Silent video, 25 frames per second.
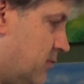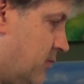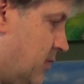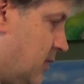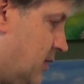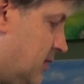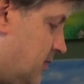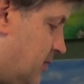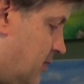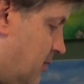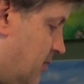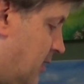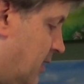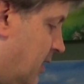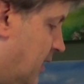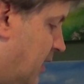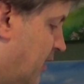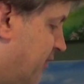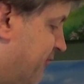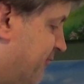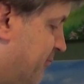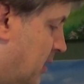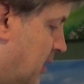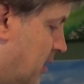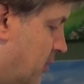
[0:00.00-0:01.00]
right there I
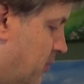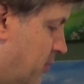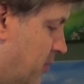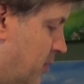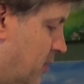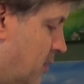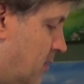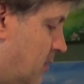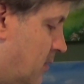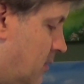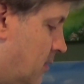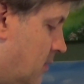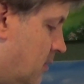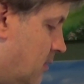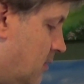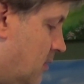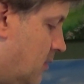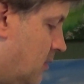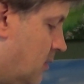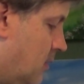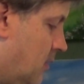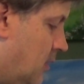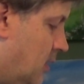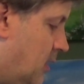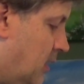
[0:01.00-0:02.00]
have my oil.
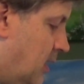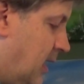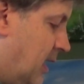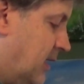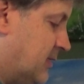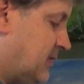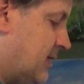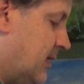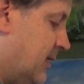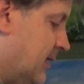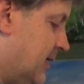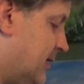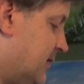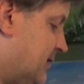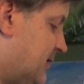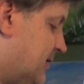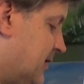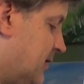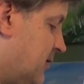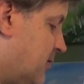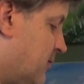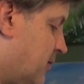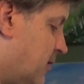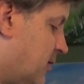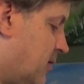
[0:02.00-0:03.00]
That's
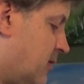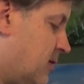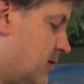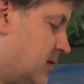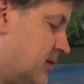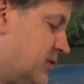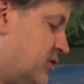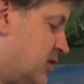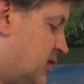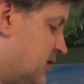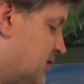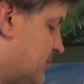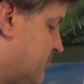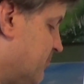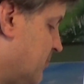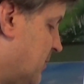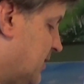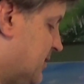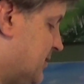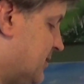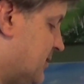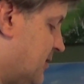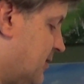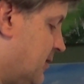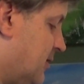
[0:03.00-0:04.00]
linseed oil, and just
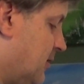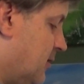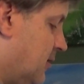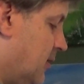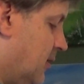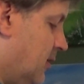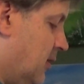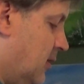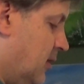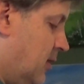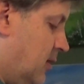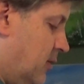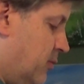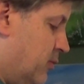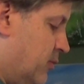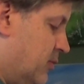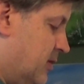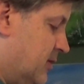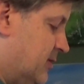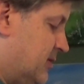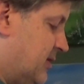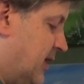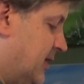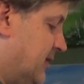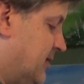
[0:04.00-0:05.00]
mixing it with
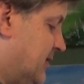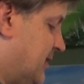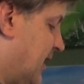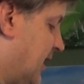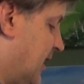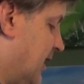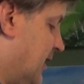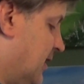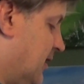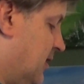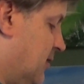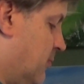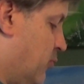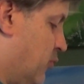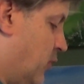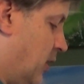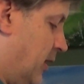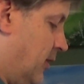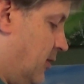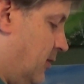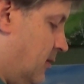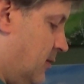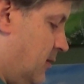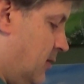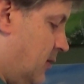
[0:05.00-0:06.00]
the titanium white.